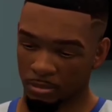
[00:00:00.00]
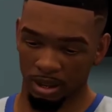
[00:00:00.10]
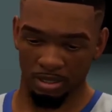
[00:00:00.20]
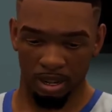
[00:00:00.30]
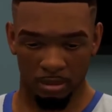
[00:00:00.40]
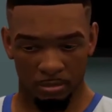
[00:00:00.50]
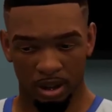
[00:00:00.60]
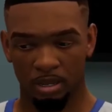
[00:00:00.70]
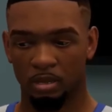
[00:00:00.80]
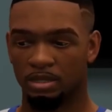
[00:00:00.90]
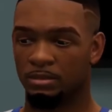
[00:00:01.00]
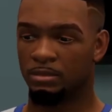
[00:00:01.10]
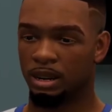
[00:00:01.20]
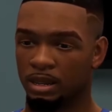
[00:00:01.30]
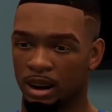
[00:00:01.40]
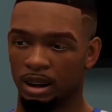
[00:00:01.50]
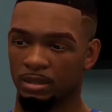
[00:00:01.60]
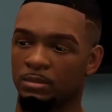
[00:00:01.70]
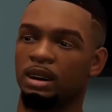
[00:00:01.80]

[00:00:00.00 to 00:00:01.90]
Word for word: with my teammates, with the media. Hey,